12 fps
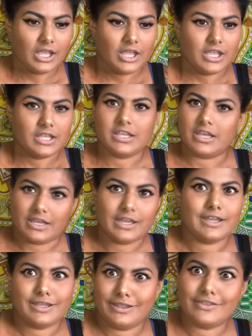Yeah,
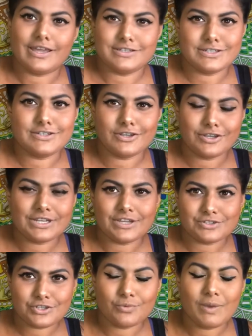that didn't go down
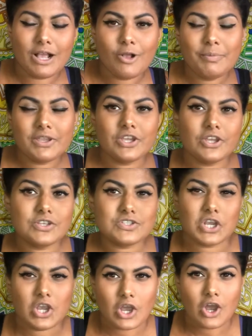too well, because
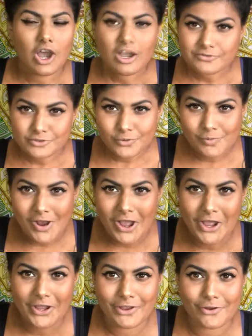after a while
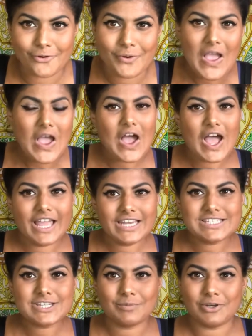I ended
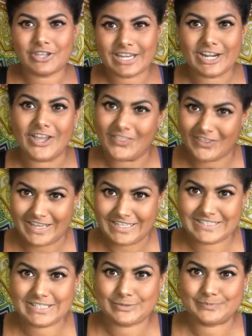up looking like this.